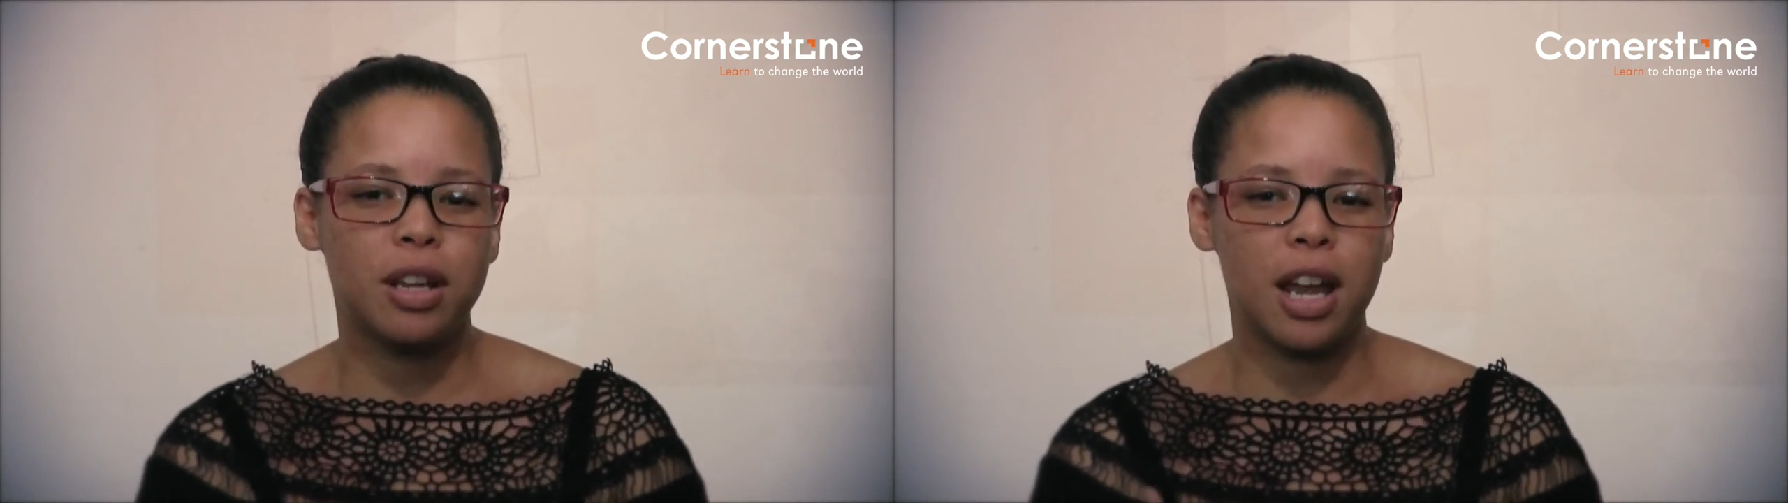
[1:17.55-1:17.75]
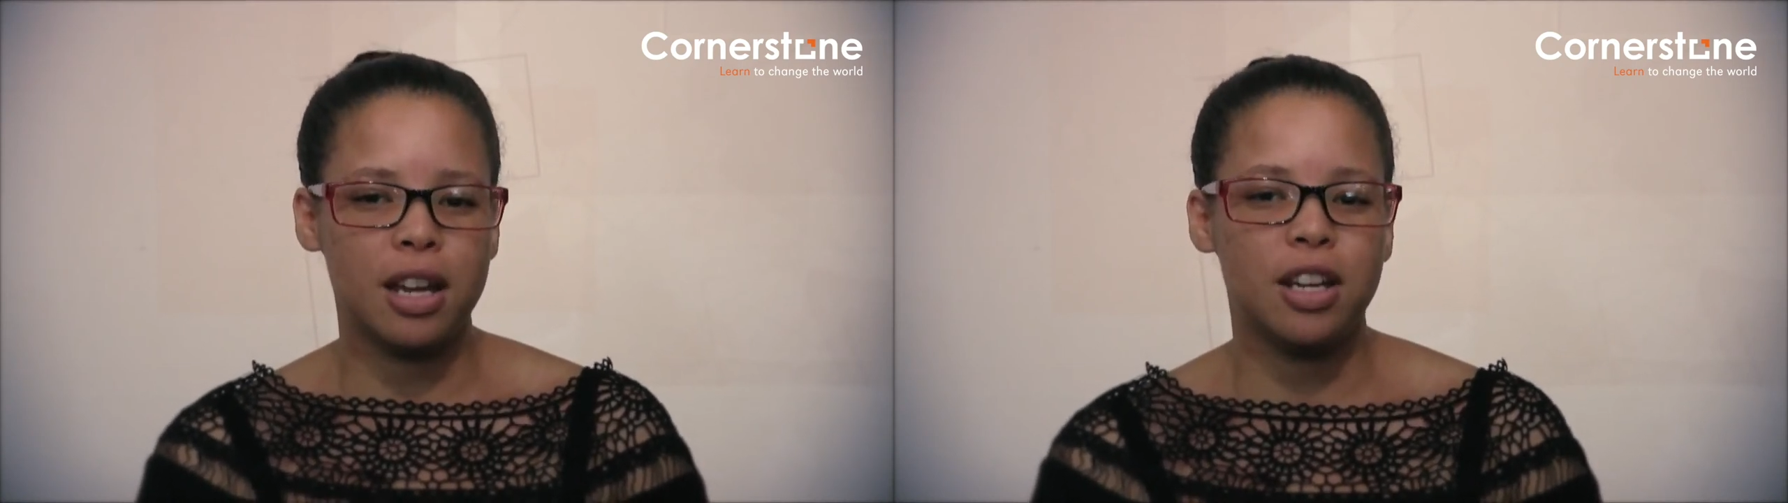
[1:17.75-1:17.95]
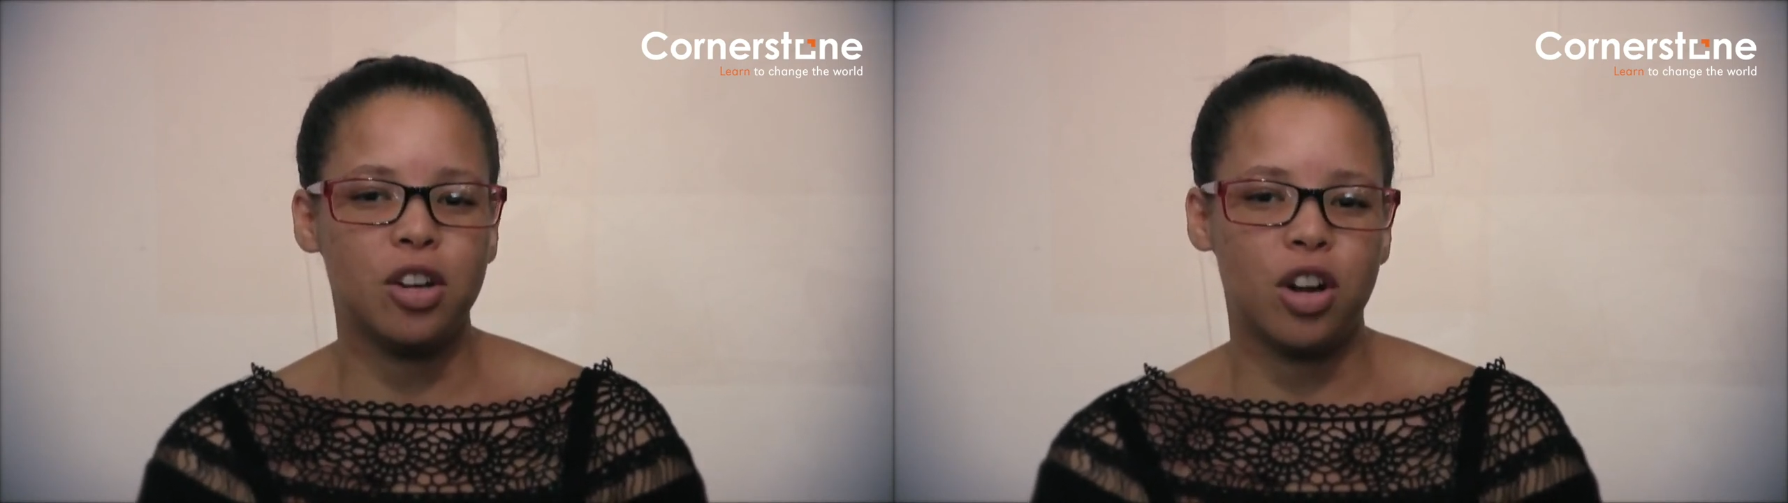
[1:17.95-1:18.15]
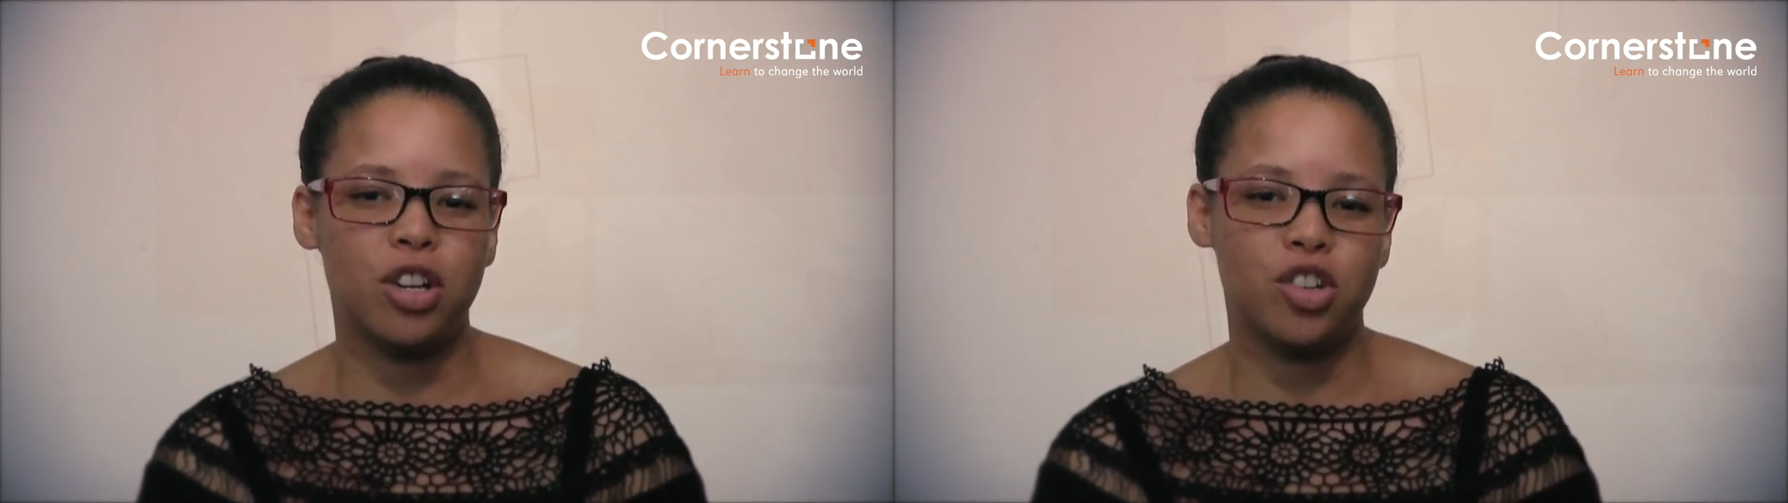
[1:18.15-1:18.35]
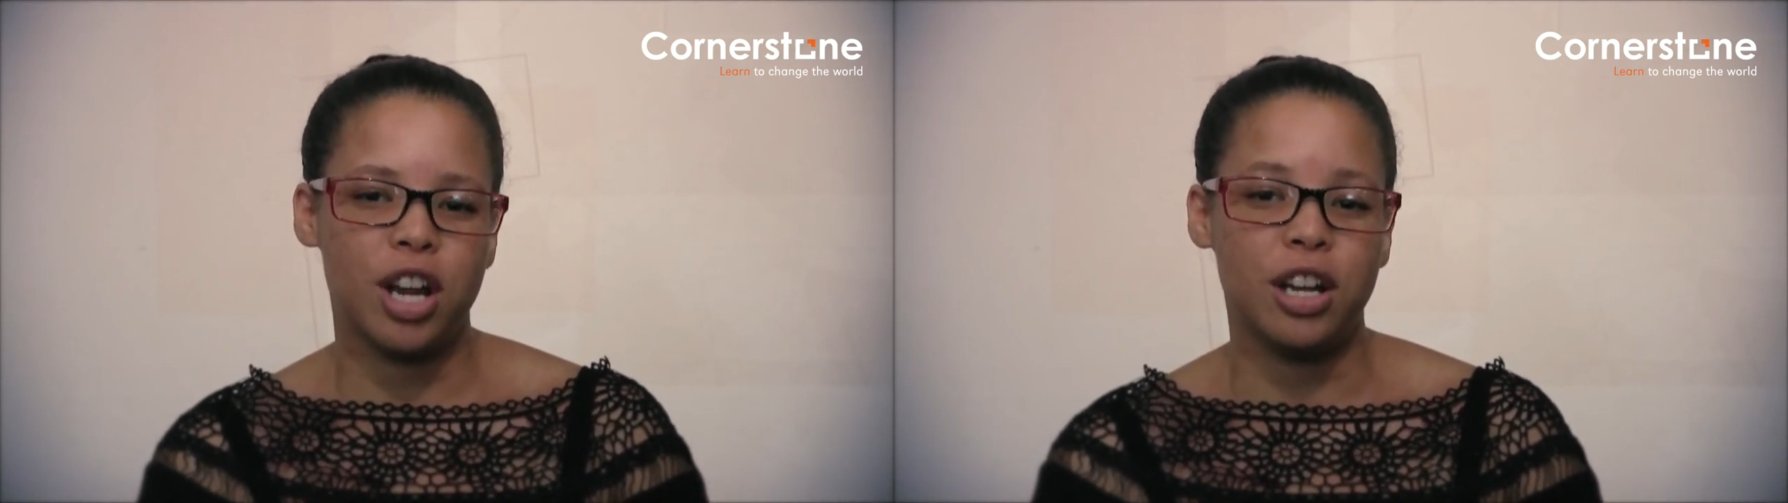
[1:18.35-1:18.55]
gaining
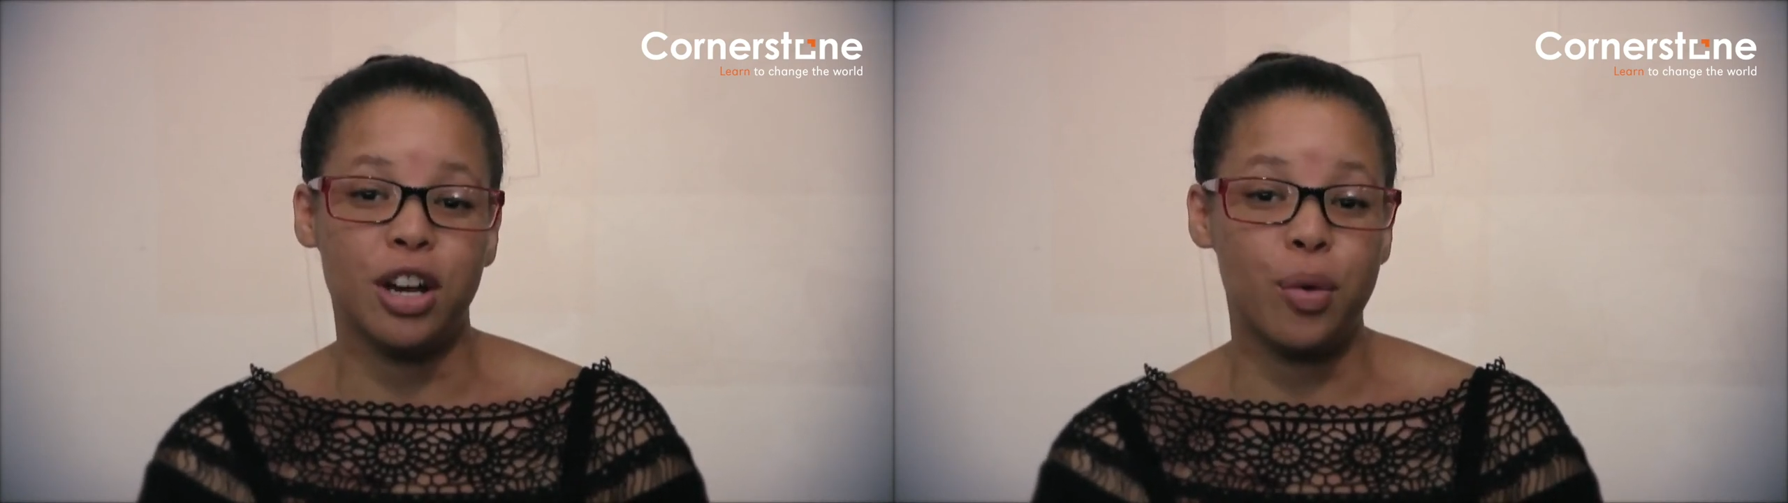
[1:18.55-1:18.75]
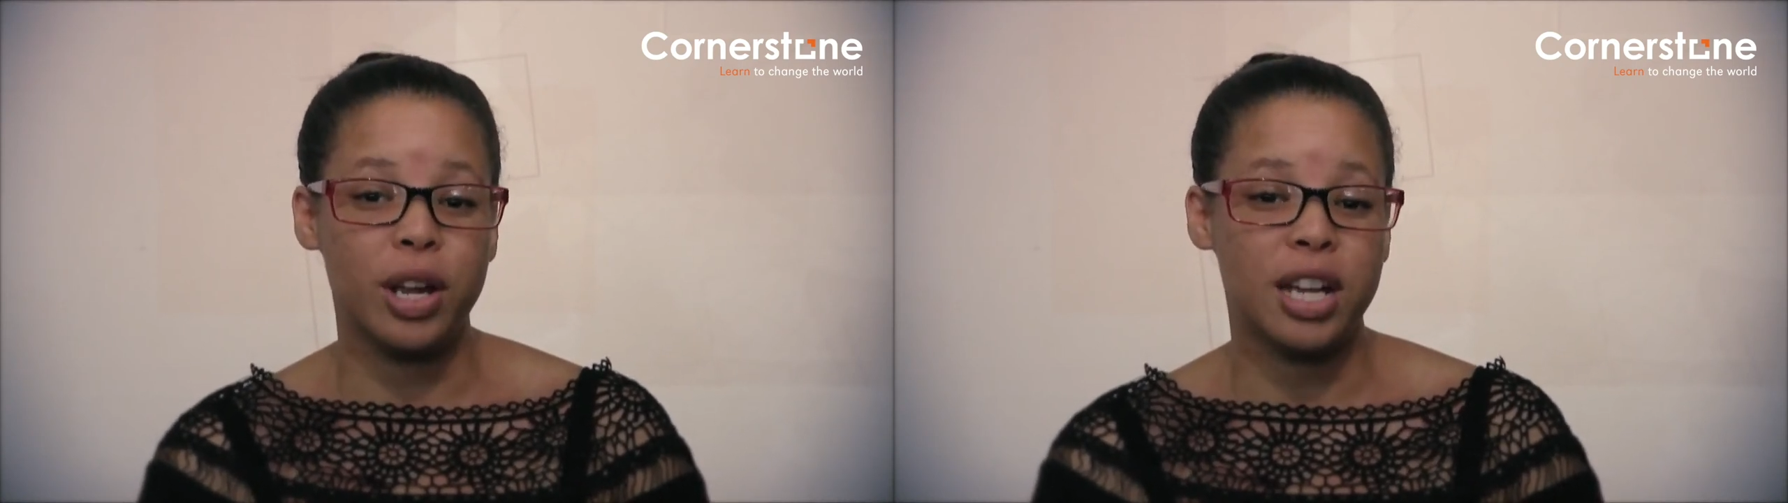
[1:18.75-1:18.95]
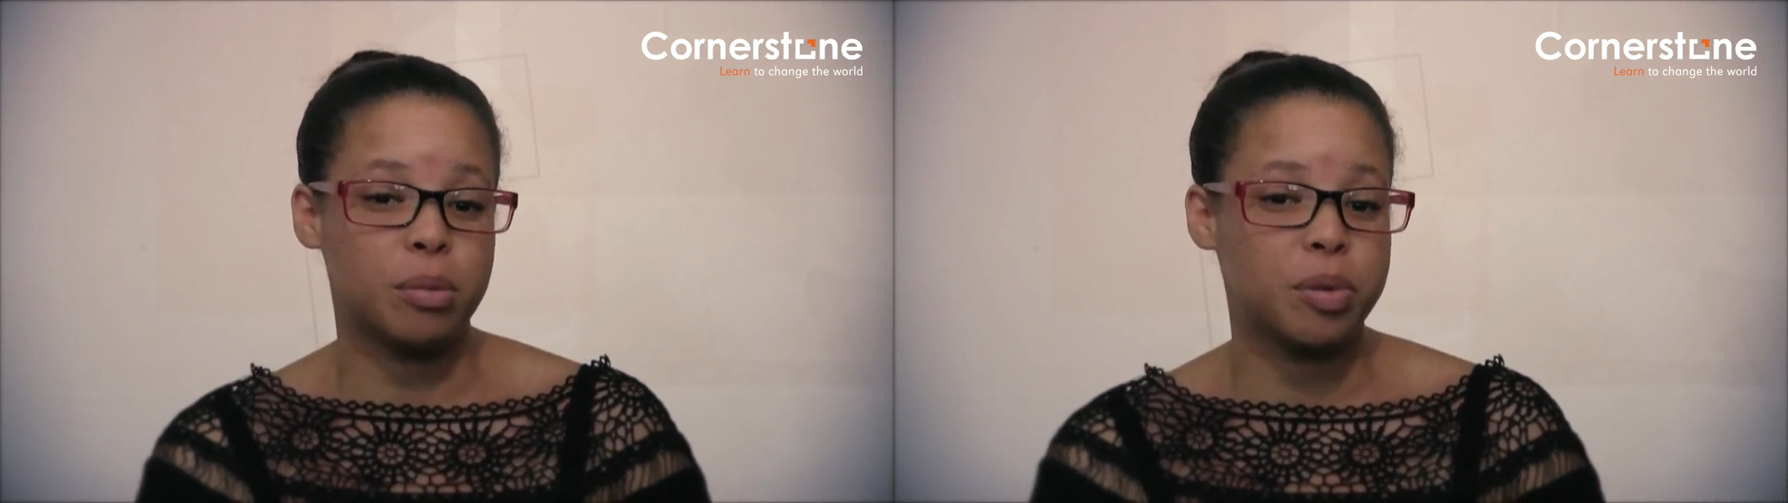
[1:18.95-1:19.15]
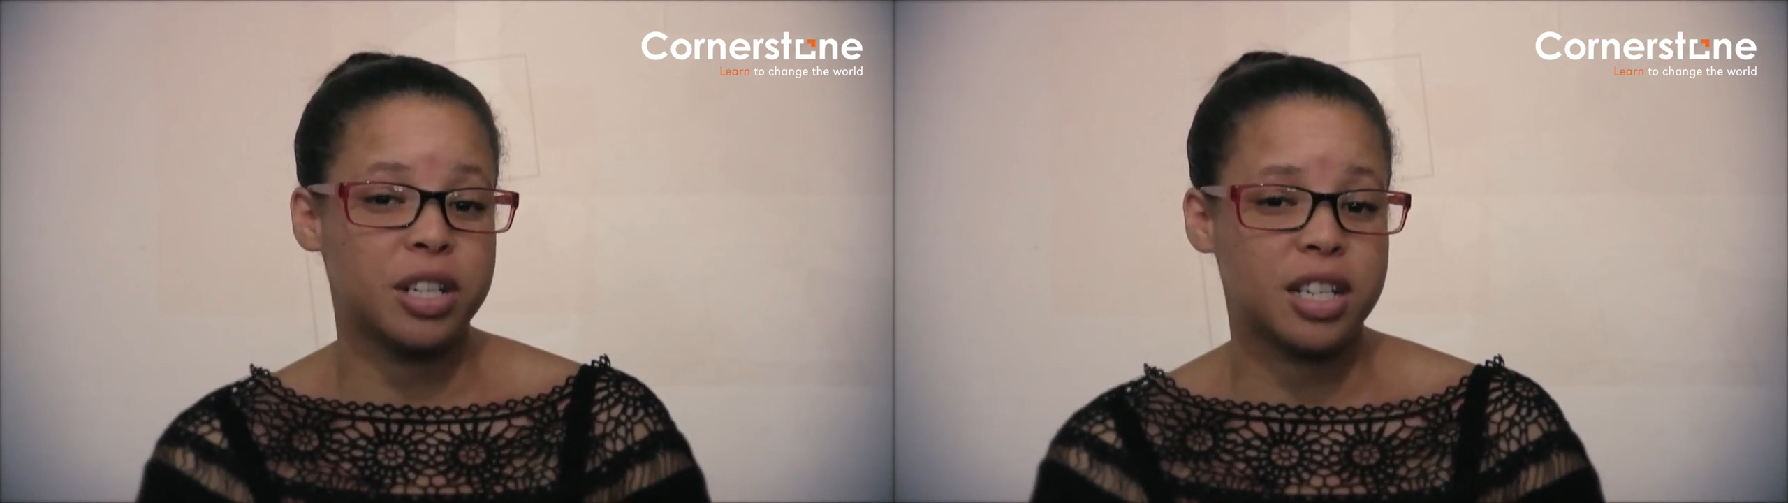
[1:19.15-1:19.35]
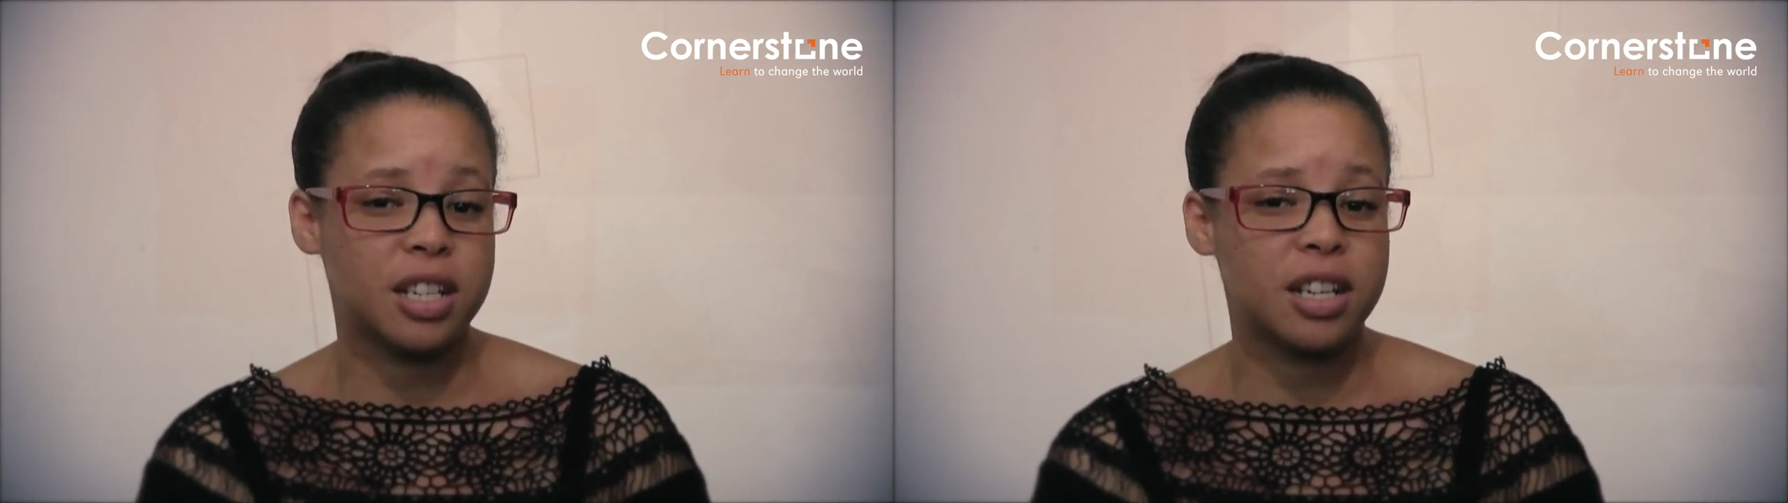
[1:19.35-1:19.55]
knowledge and growing as a
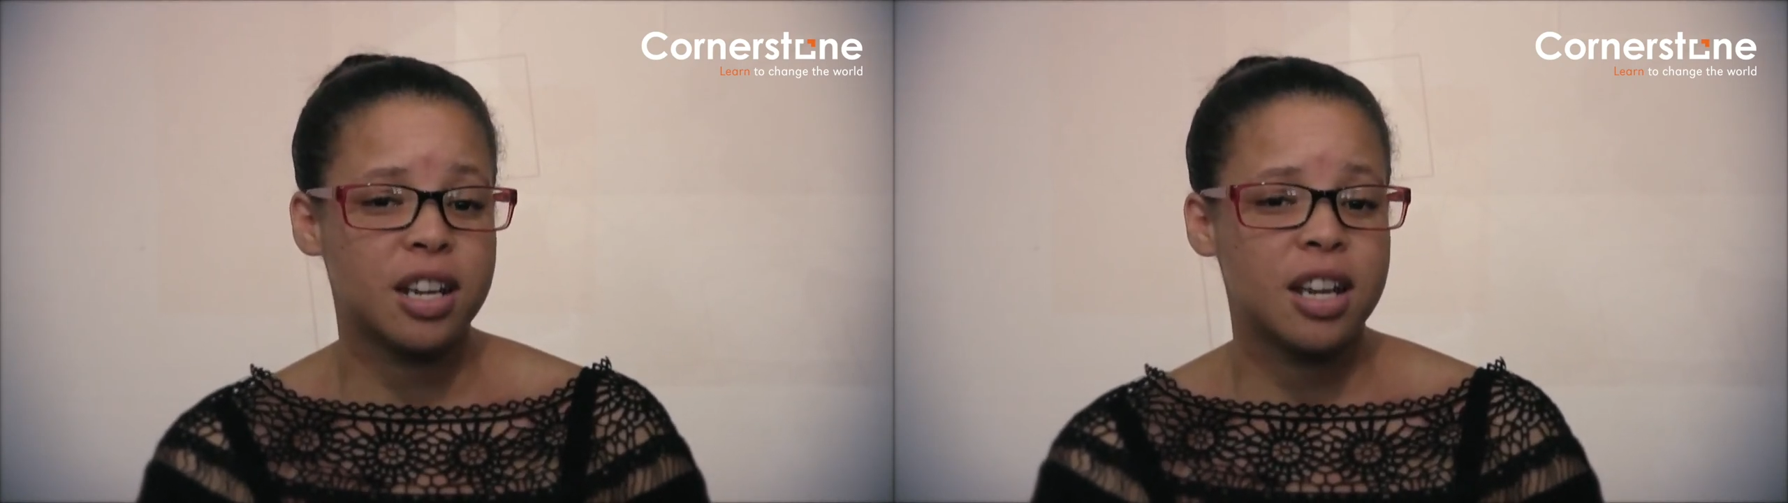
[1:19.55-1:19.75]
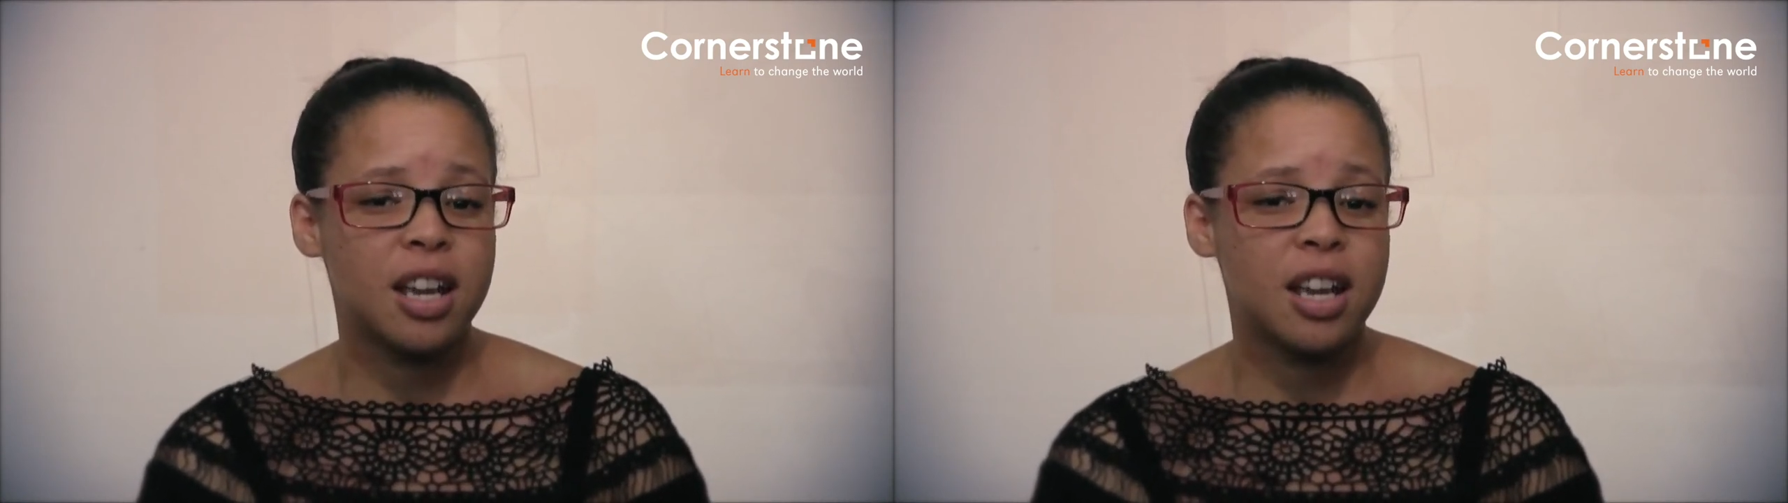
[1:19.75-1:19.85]
person